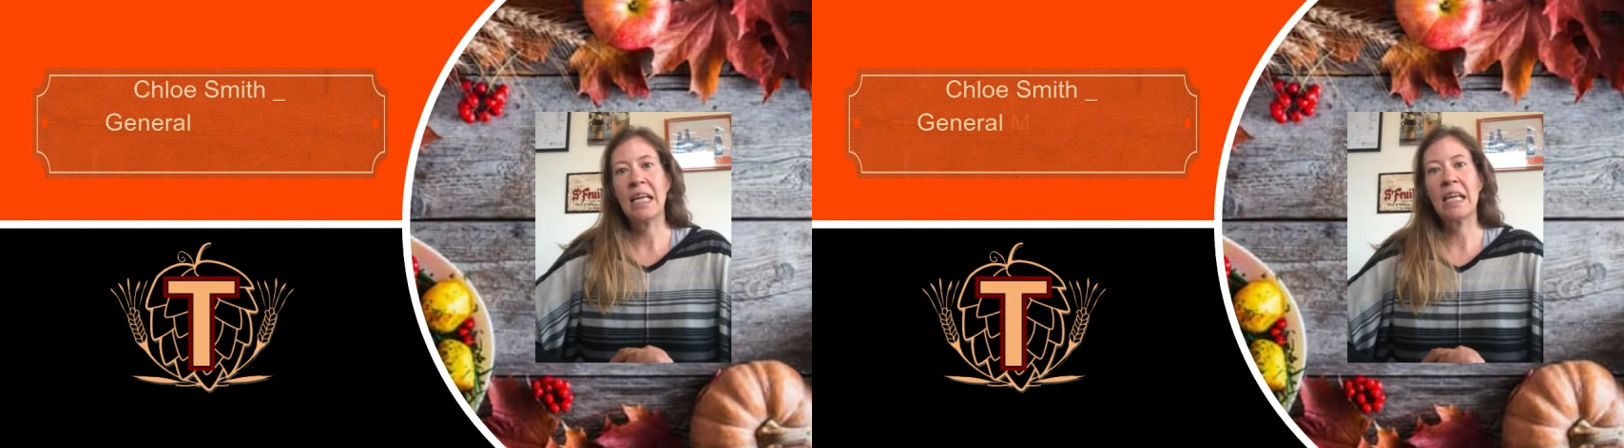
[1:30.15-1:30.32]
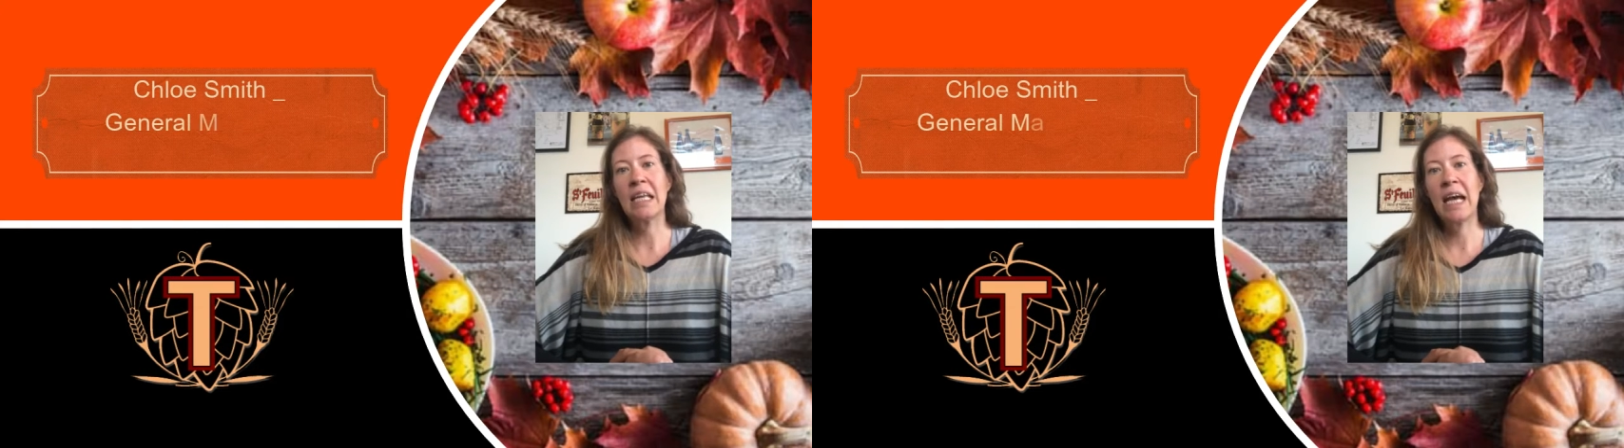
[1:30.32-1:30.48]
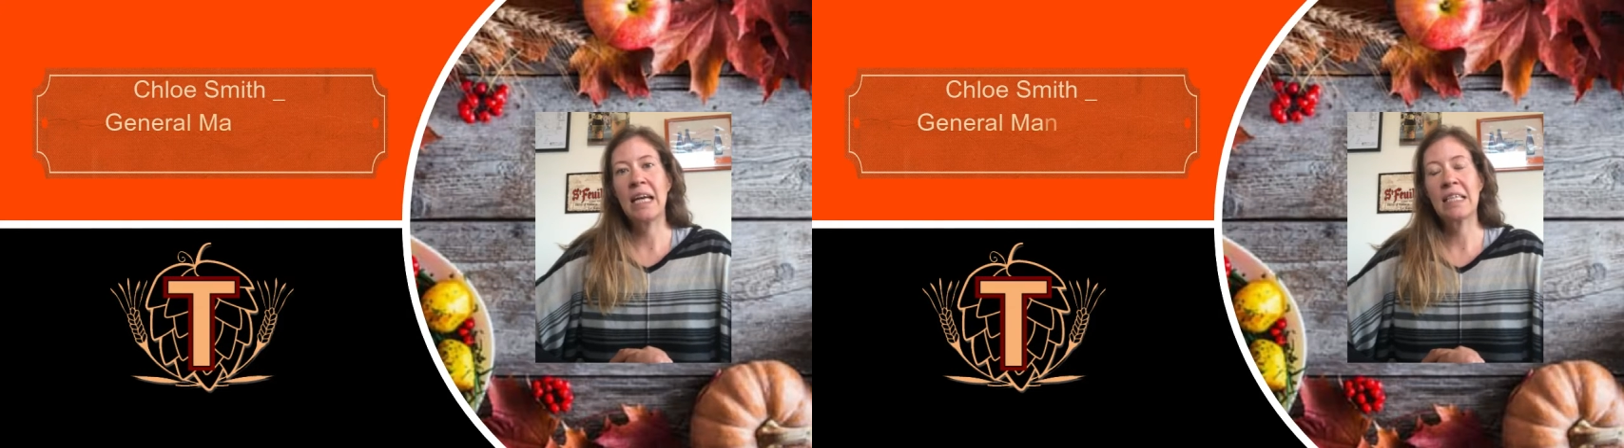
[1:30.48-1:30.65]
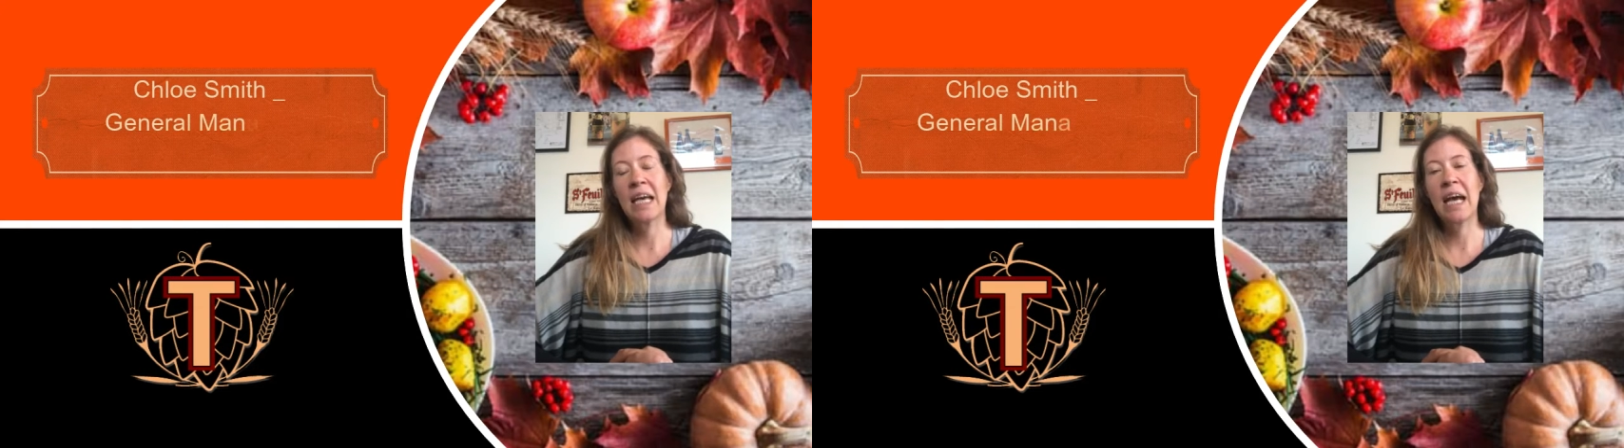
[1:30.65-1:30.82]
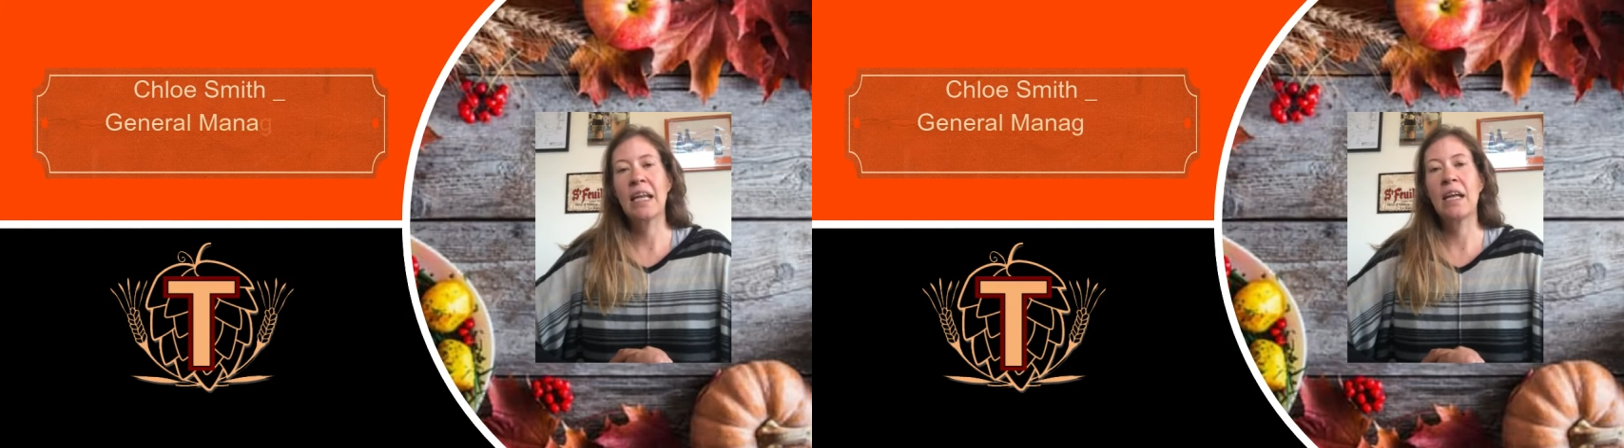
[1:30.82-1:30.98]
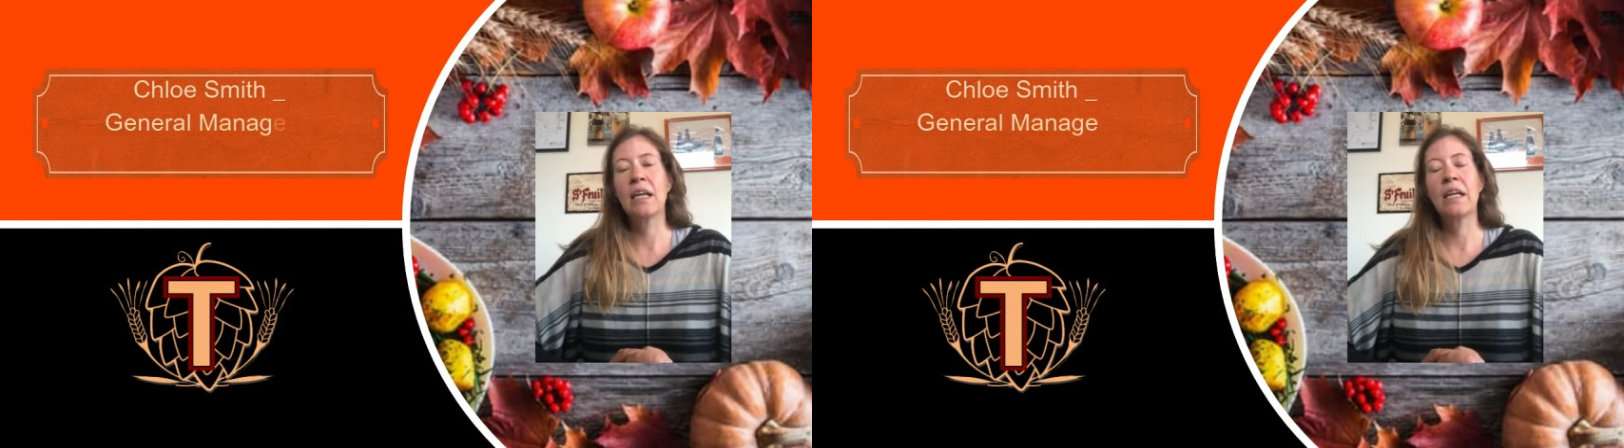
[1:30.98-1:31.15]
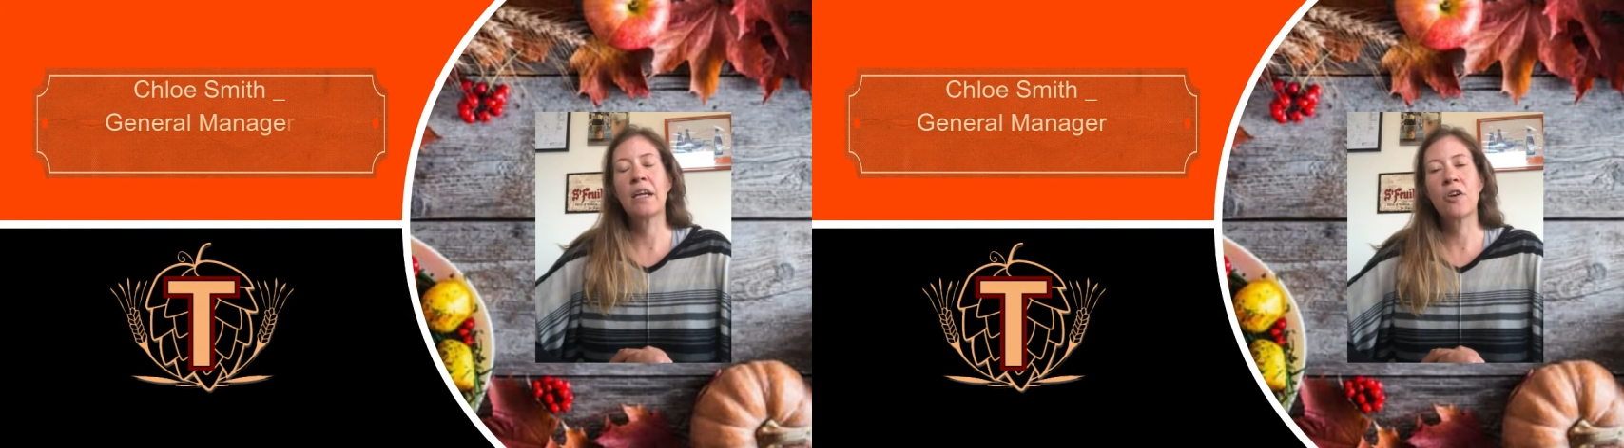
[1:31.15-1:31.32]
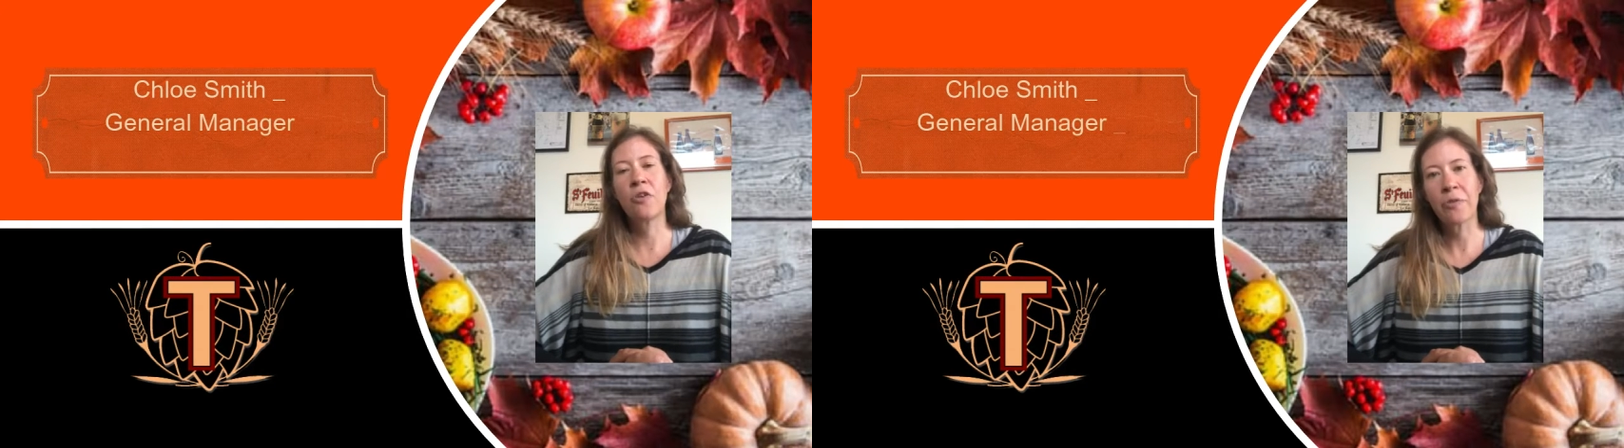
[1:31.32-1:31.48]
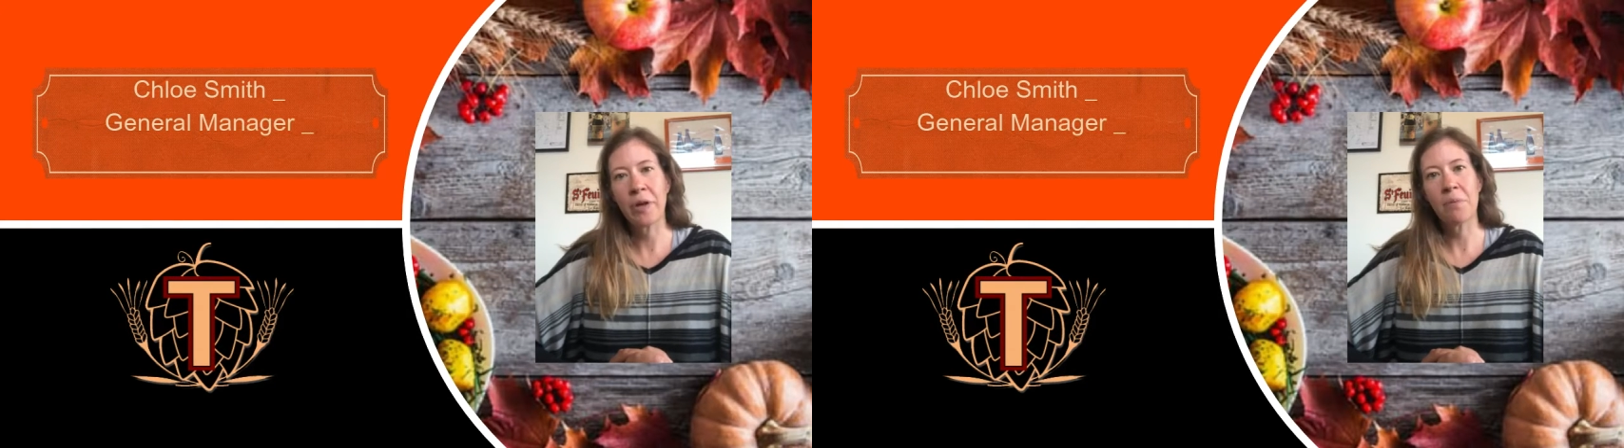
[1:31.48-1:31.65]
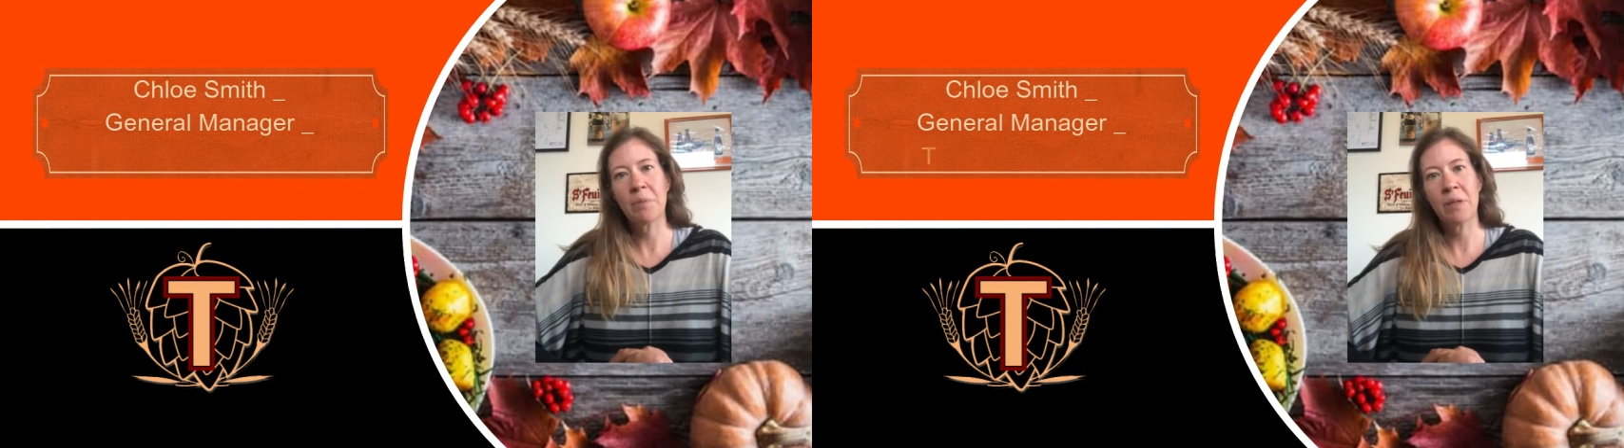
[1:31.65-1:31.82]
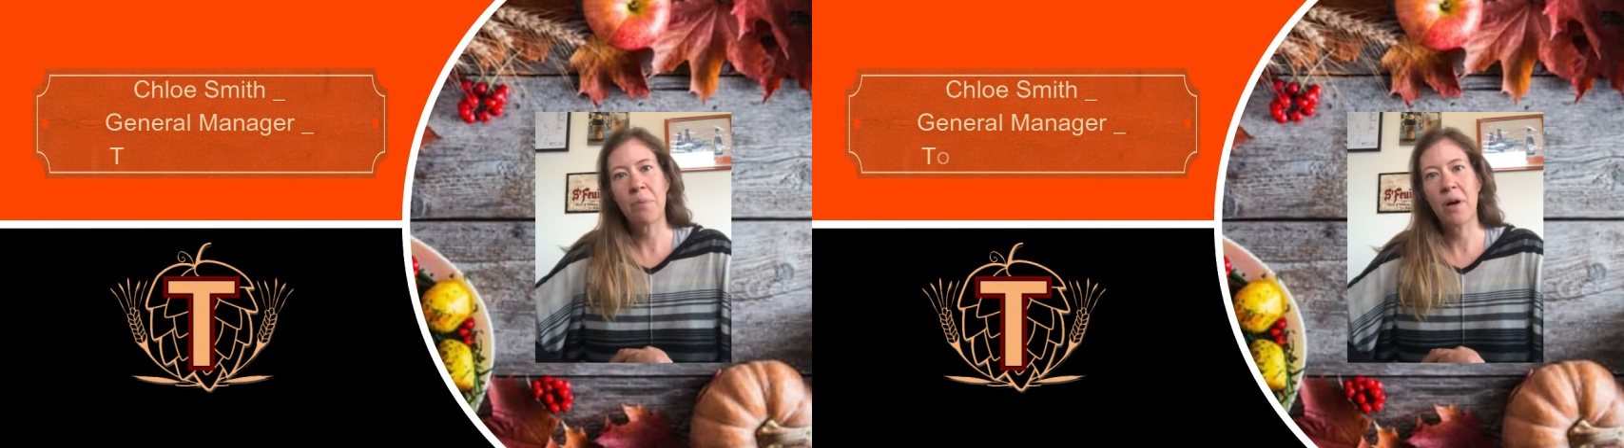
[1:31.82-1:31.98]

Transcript: and it has had an incredibly